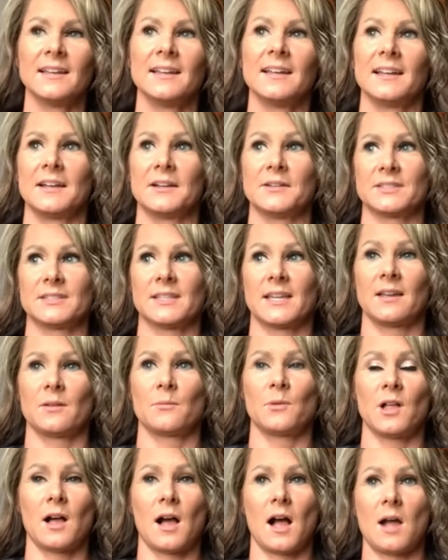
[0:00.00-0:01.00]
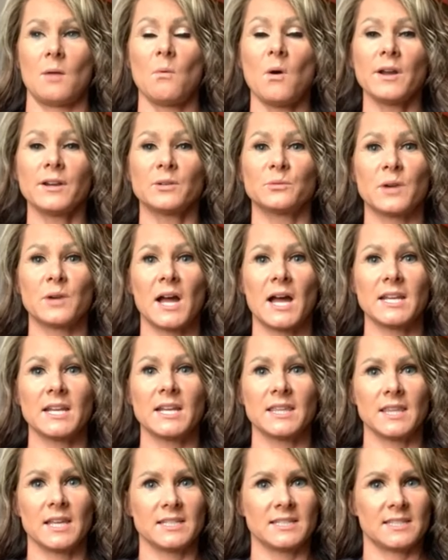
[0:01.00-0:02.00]
And I was like, well, I want to run.
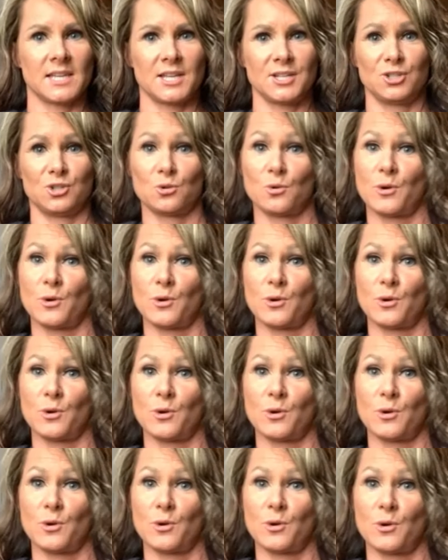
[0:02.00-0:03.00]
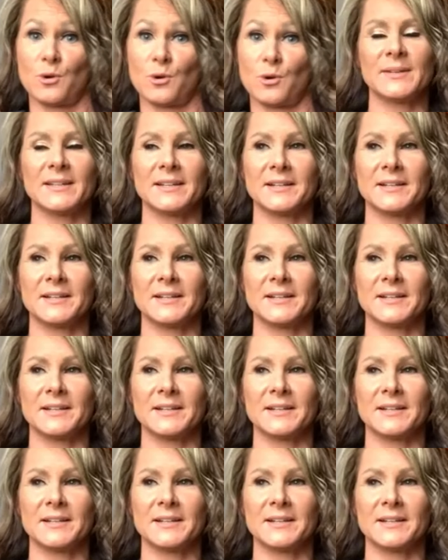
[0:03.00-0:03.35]
And they said, join our team.